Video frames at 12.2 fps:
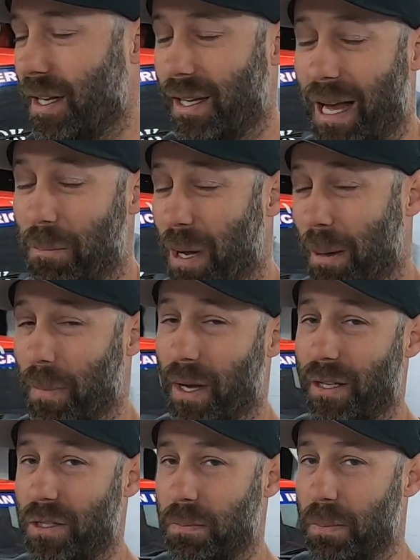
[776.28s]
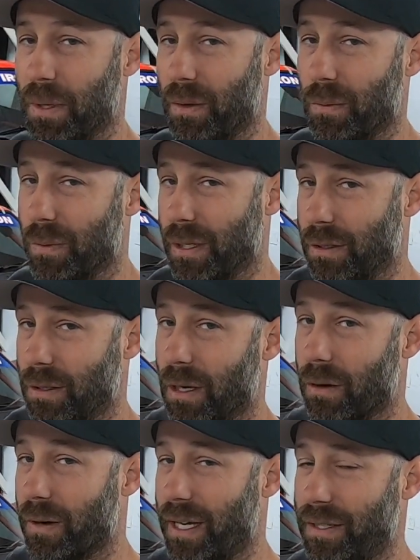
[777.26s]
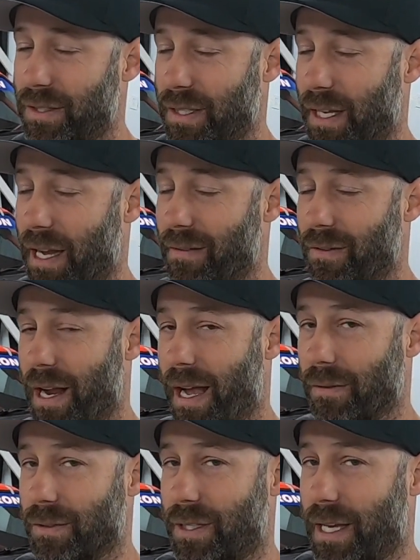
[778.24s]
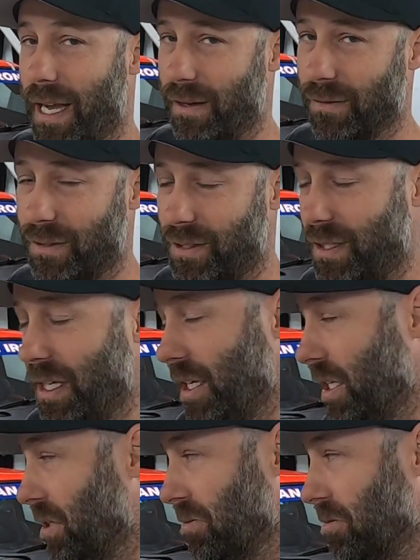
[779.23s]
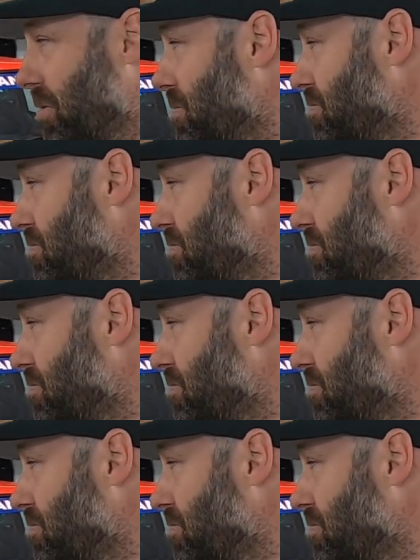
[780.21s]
Not by much, but when you go racing, every ounce counts, and